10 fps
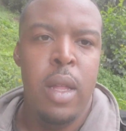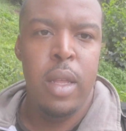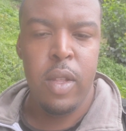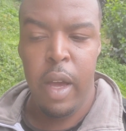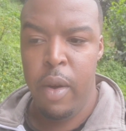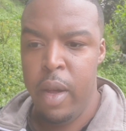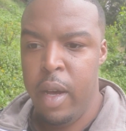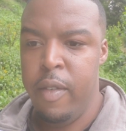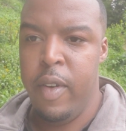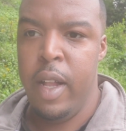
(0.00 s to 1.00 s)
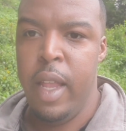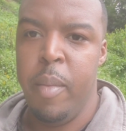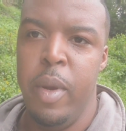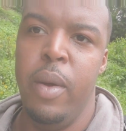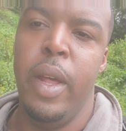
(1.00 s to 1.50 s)
This area of Lake
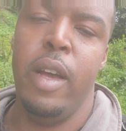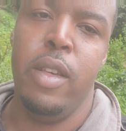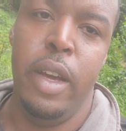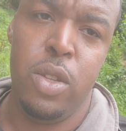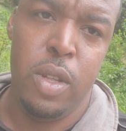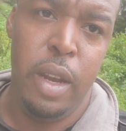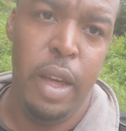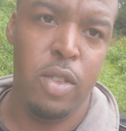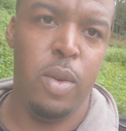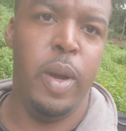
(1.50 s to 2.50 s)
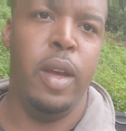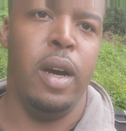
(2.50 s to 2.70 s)
Mignoni has an interesting history